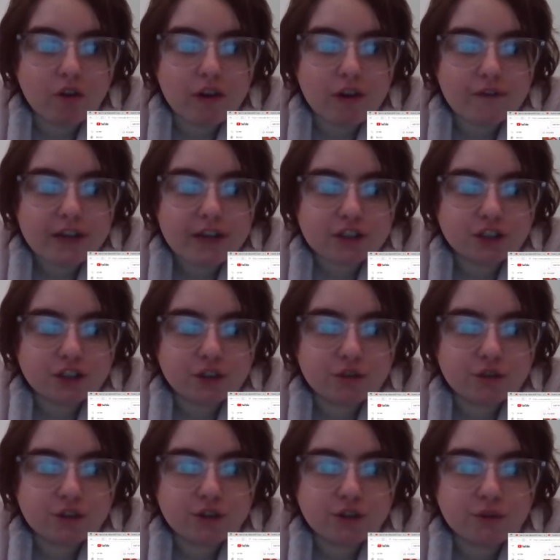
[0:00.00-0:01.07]
love that
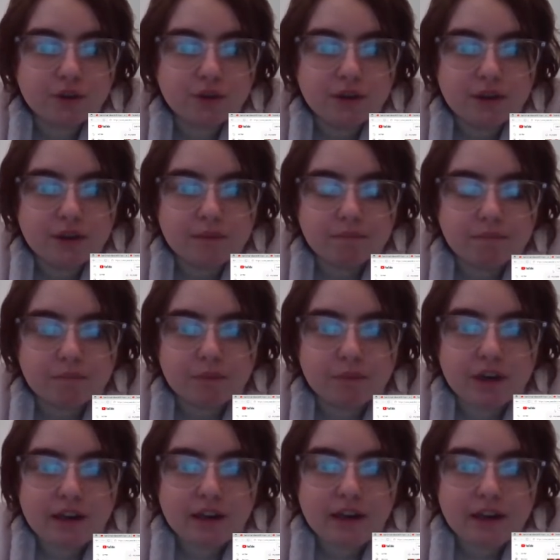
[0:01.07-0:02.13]
show too.
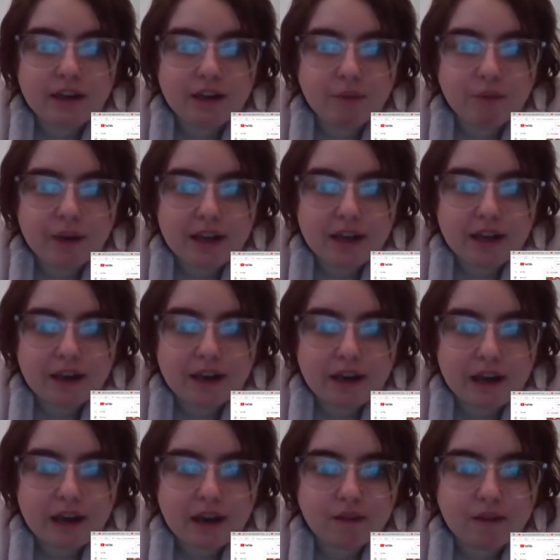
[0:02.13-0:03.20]
But anyway,